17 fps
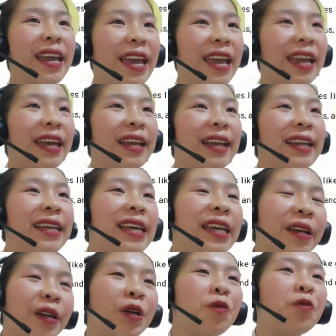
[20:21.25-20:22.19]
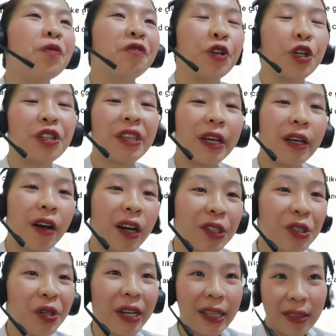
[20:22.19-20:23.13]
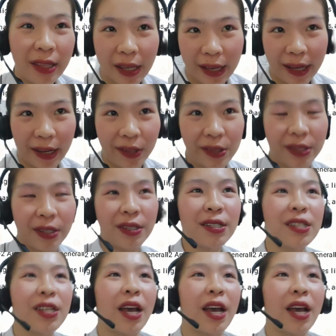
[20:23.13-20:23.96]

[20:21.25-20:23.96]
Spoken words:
And here for the contraindications,